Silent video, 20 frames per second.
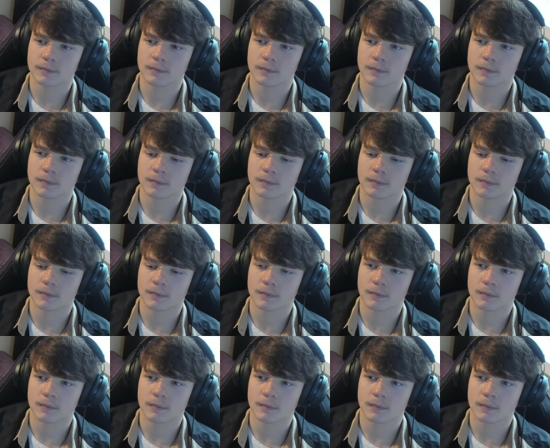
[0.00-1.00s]

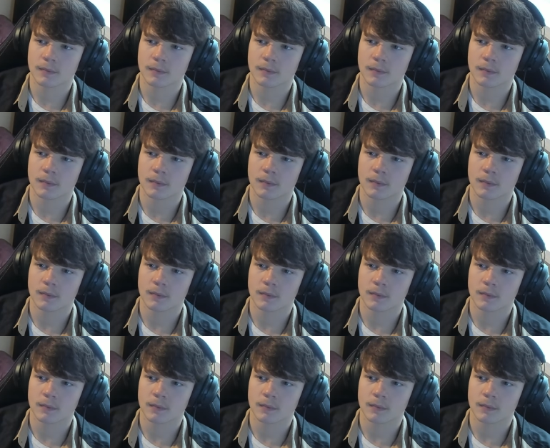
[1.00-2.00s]

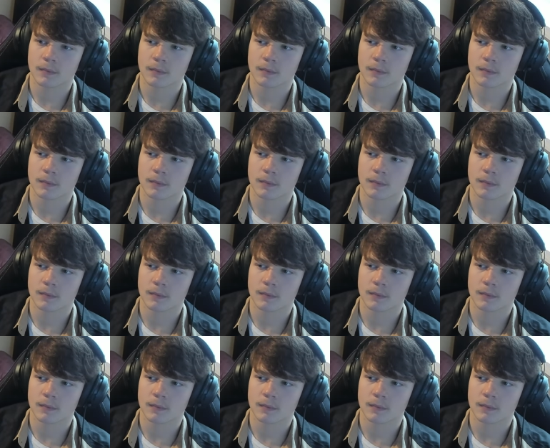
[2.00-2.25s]
(silence)